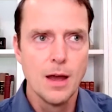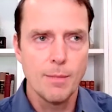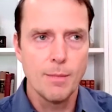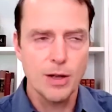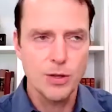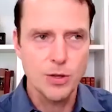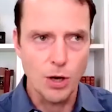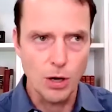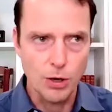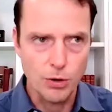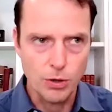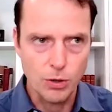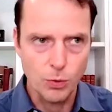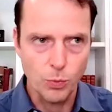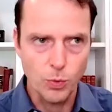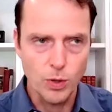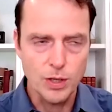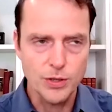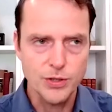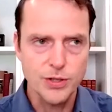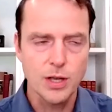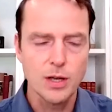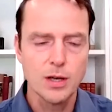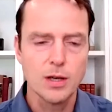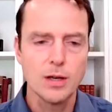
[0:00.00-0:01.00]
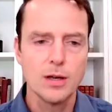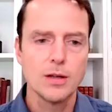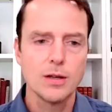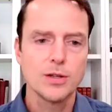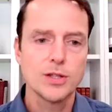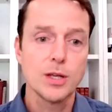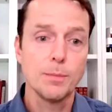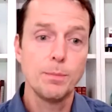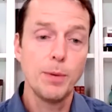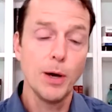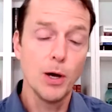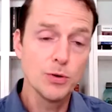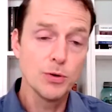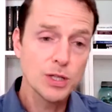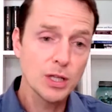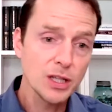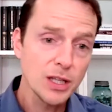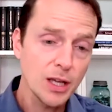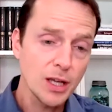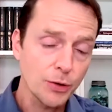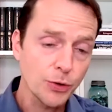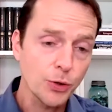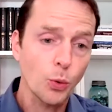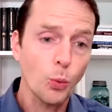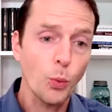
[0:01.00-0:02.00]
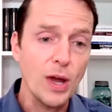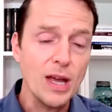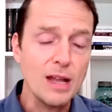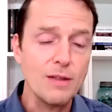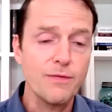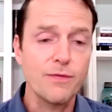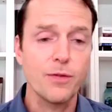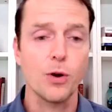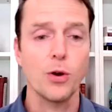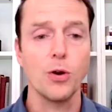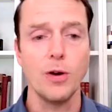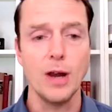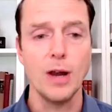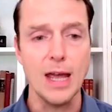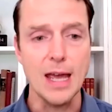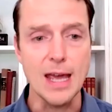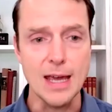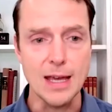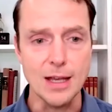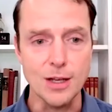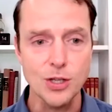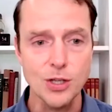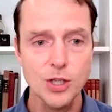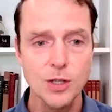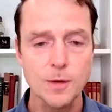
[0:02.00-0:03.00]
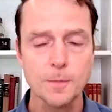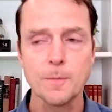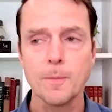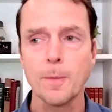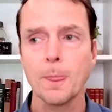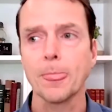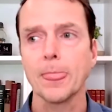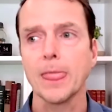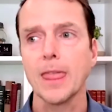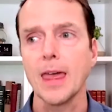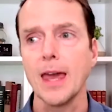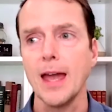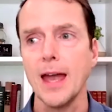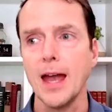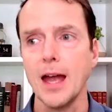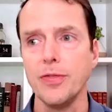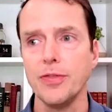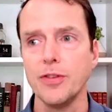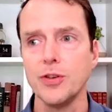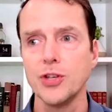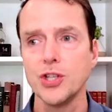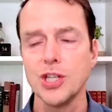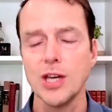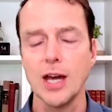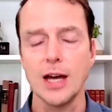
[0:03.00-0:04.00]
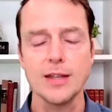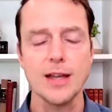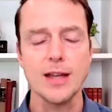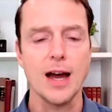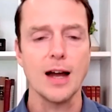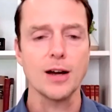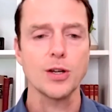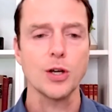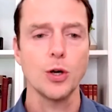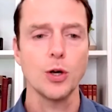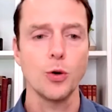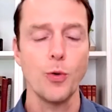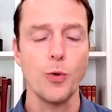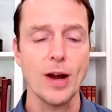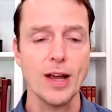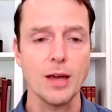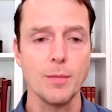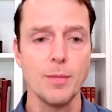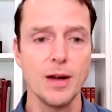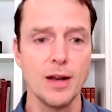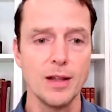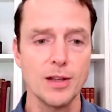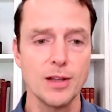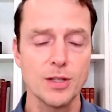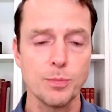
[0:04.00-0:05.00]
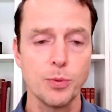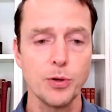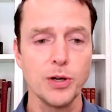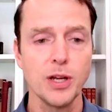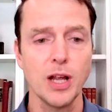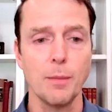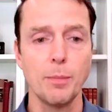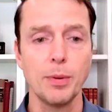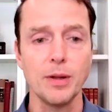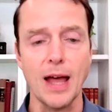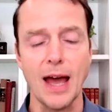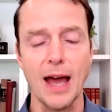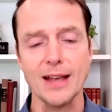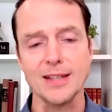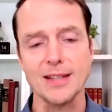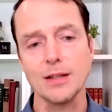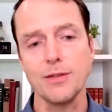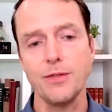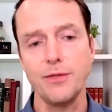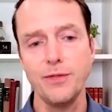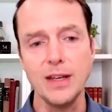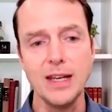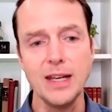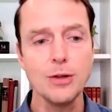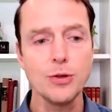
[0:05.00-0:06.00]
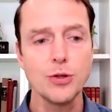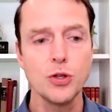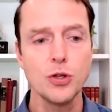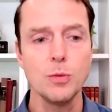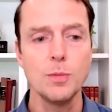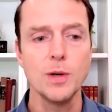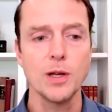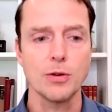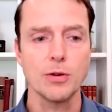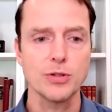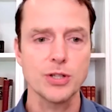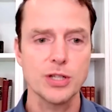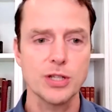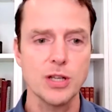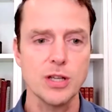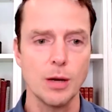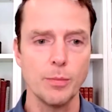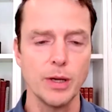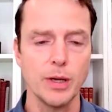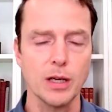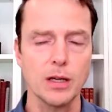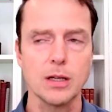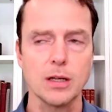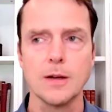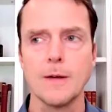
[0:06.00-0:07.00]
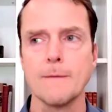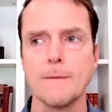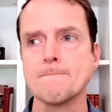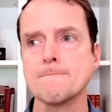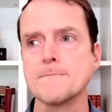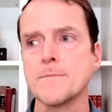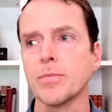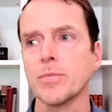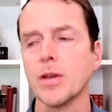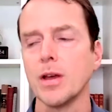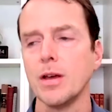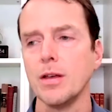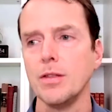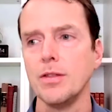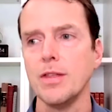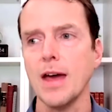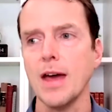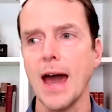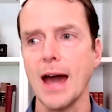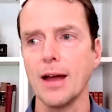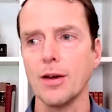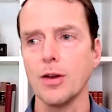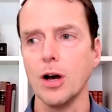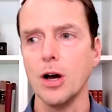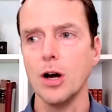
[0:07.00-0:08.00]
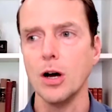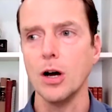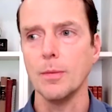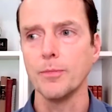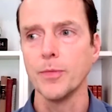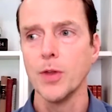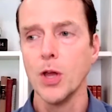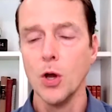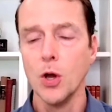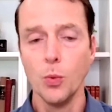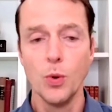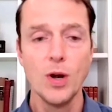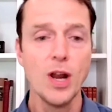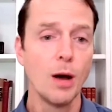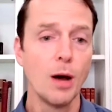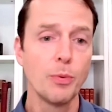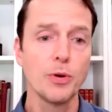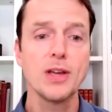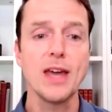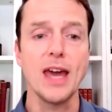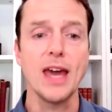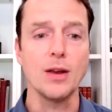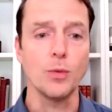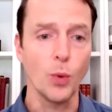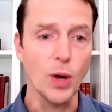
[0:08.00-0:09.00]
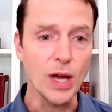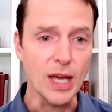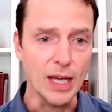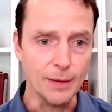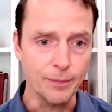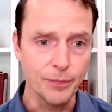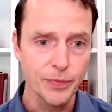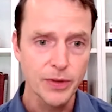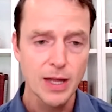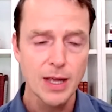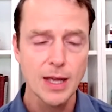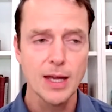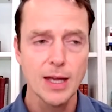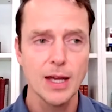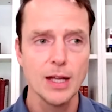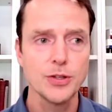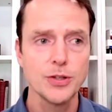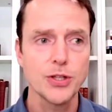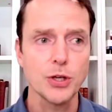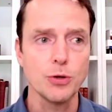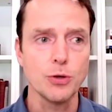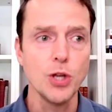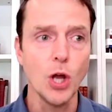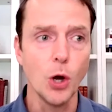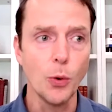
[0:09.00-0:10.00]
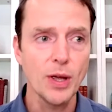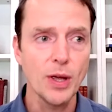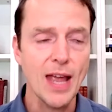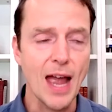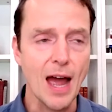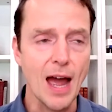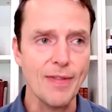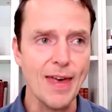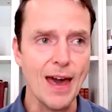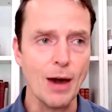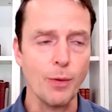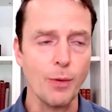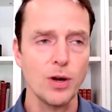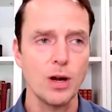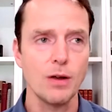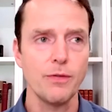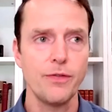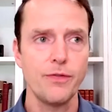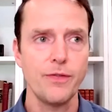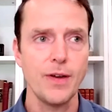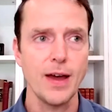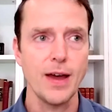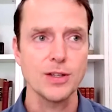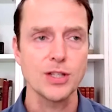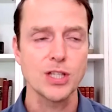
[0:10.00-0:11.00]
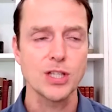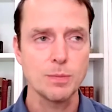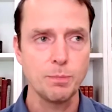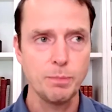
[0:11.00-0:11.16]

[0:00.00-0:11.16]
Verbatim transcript: my daughter was supposedly underweight for her age, and the GI doctor recommended us putting a plastic feeding tube in her stomach that um, would help her gain weight. And so knowing how that would affect